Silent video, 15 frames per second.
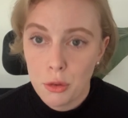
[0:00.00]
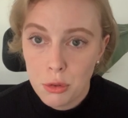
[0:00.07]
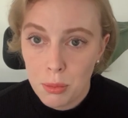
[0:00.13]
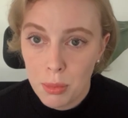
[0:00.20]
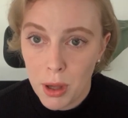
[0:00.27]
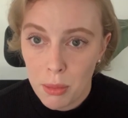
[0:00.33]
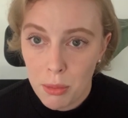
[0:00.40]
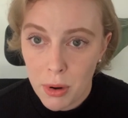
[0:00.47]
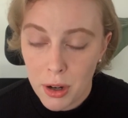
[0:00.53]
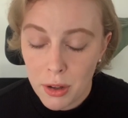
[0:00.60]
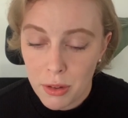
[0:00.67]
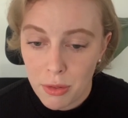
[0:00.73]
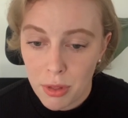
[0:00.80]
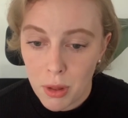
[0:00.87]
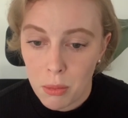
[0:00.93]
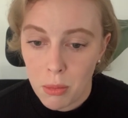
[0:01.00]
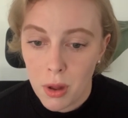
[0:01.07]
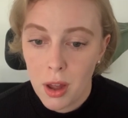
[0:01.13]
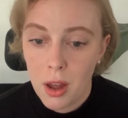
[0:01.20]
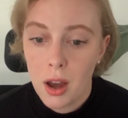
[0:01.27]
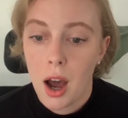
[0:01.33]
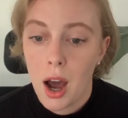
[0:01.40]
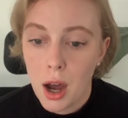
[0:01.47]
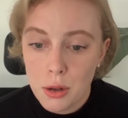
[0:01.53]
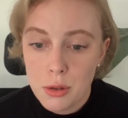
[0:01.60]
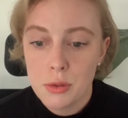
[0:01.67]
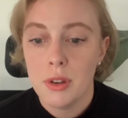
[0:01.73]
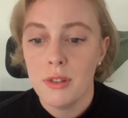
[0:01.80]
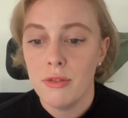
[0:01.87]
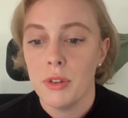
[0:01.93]
to be a part of them, how to
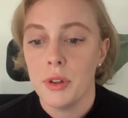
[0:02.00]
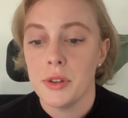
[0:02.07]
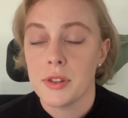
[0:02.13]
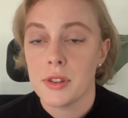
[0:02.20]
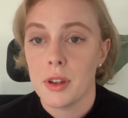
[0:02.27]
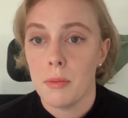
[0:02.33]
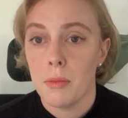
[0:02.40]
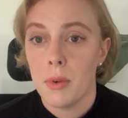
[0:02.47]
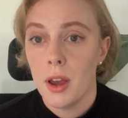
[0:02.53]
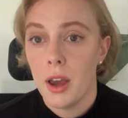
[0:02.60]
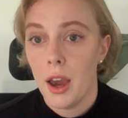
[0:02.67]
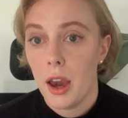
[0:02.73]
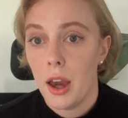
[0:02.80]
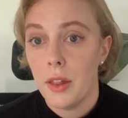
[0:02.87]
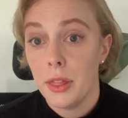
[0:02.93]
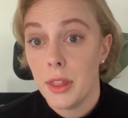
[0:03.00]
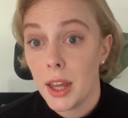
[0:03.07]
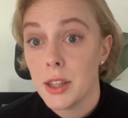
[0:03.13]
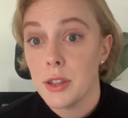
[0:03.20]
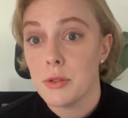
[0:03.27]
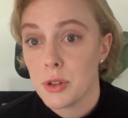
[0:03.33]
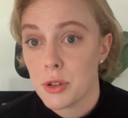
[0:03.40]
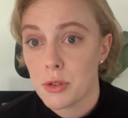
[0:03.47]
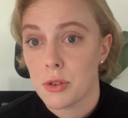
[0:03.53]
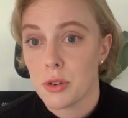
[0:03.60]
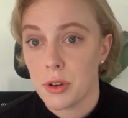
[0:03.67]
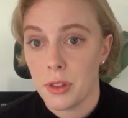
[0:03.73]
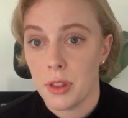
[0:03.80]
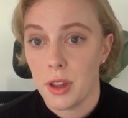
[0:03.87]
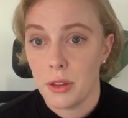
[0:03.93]
influence them, and then to
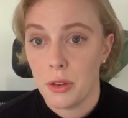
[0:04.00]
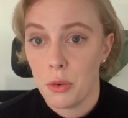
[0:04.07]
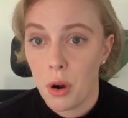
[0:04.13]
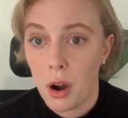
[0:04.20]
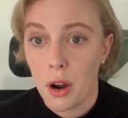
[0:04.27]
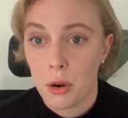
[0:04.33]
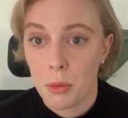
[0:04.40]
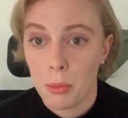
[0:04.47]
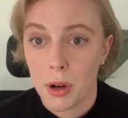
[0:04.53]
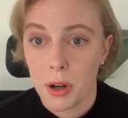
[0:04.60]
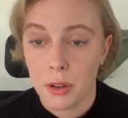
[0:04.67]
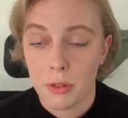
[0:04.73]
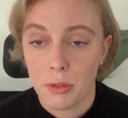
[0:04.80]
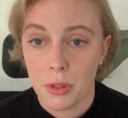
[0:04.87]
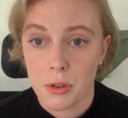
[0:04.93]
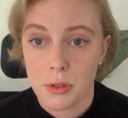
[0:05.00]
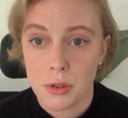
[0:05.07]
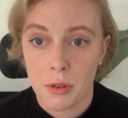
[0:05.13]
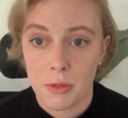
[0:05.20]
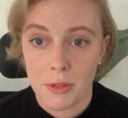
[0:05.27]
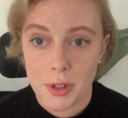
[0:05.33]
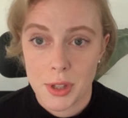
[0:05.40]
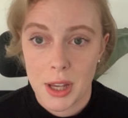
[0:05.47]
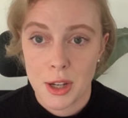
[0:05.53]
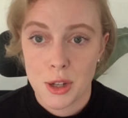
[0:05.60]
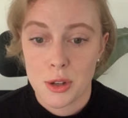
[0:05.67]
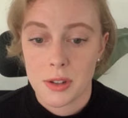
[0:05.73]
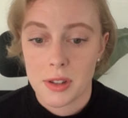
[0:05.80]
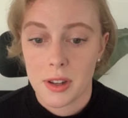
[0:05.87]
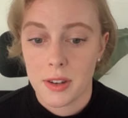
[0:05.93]
ensure that you are a part of those
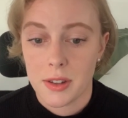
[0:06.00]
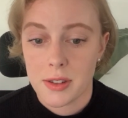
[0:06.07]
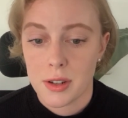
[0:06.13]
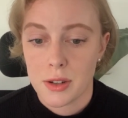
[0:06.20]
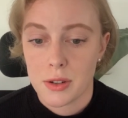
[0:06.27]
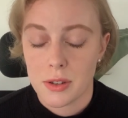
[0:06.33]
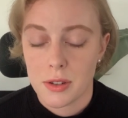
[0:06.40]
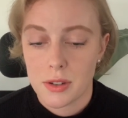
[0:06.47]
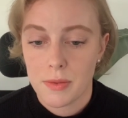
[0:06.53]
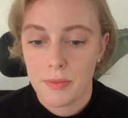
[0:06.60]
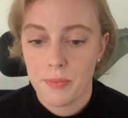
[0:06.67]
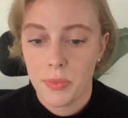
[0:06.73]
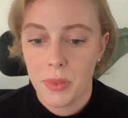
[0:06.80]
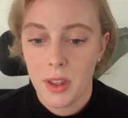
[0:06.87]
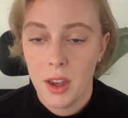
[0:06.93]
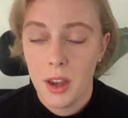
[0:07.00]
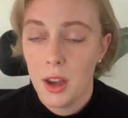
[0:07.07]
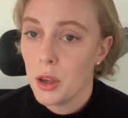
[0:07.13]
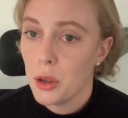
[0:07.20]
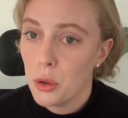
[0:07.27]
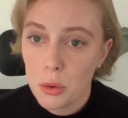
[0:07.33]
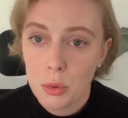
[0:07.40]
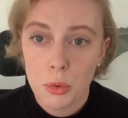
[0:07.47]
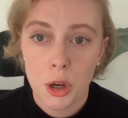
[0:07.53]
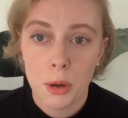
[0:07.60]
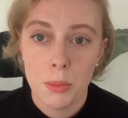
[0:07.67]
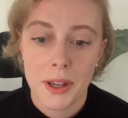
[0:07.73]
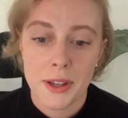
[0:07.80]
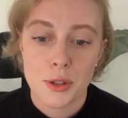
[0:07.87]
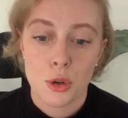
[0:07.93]
conversations and decisions. Youth Work
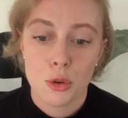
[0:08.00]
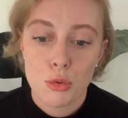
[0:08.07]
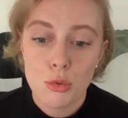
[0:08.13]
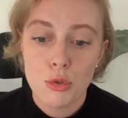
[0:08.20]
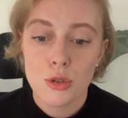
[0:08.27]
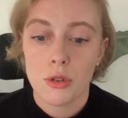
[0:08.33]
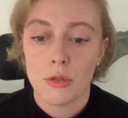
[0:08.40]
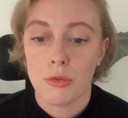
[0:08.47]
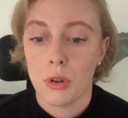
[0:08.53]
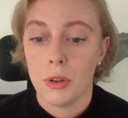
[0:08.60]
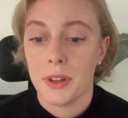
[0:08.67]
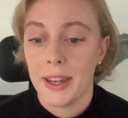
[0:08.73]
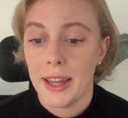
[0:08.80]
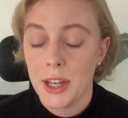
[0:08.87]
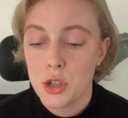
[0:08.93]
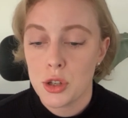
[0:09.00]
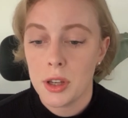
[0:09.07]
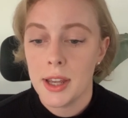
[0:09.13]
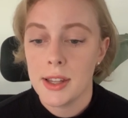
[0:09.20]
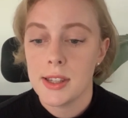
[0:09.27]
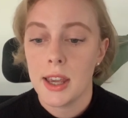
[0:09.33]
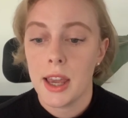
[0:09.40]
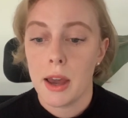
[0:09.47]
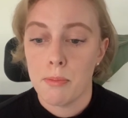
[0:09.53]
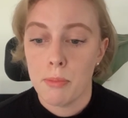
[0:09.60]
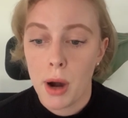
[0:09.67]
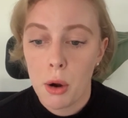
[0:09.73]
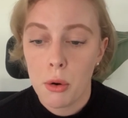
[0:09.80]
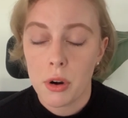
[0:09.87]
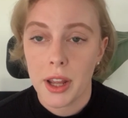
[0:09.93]
plays a crucial role in educating,
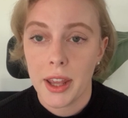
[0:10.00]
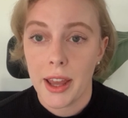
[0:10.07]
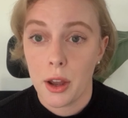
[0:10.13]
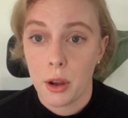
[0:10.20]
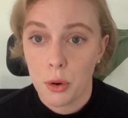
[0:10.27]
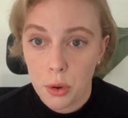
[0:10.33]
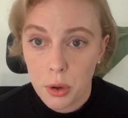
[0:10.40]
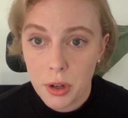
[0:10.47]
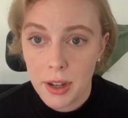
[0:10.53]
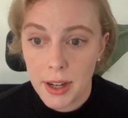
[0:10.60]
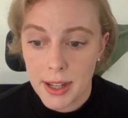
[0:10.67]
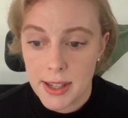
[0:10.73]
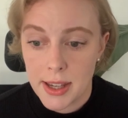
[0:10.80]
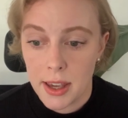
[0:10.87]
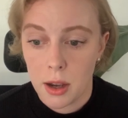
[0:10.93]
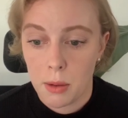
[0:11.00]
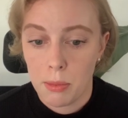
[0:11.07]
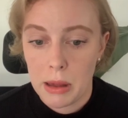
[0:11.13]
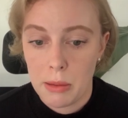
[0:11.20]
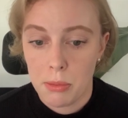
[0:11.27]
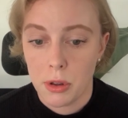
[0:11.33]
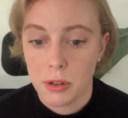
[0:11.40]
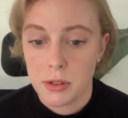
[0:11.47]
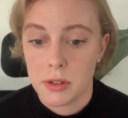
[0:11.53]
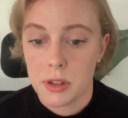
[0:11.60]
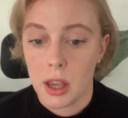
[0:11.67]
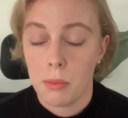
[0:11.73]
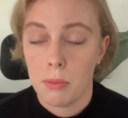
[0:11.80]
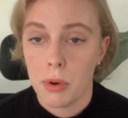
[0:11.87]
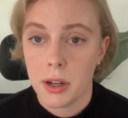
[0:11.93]
empowering and coordinating young people to
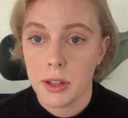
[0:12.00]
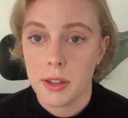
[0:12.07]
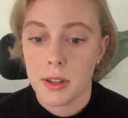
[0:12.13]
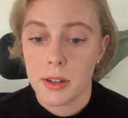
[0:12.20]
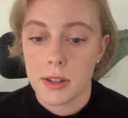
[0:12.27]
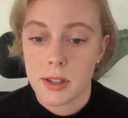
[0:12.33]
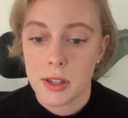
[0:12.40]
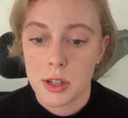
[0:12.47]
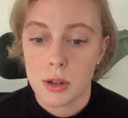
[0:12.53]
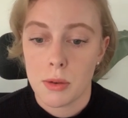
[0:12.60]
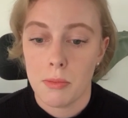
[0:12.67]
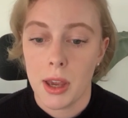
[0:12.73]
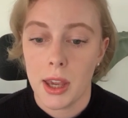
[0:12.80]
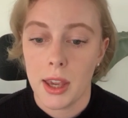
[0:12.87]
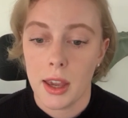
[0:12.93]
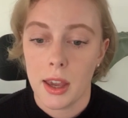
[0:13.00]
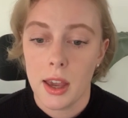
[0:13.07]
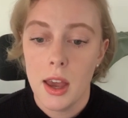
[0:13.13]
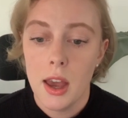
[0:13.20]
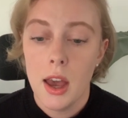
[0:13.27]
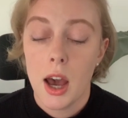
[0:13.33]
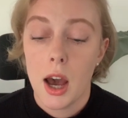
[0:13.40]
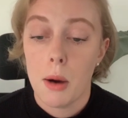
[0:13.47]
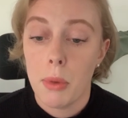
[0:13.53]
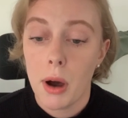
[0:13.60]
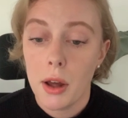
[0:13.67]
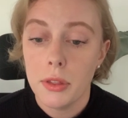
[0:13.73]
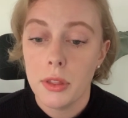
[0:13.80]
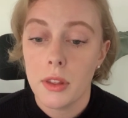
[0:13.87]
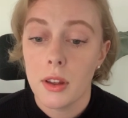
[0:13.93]
take part in decision making
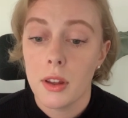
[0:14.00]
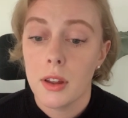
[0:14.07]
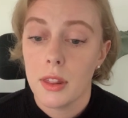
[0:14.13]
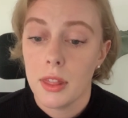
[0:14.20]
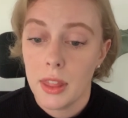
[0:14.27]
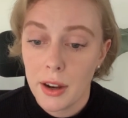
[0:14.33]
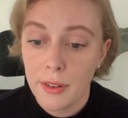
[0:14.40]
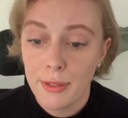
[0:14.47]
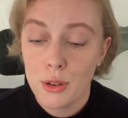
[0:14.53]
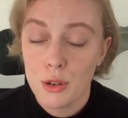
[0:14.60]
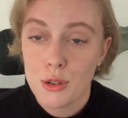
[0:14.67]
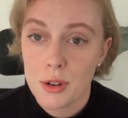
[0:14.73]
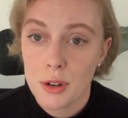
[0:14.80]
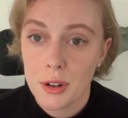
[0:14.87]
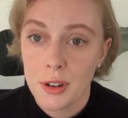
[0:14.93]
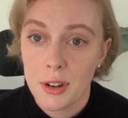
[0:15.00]
about their future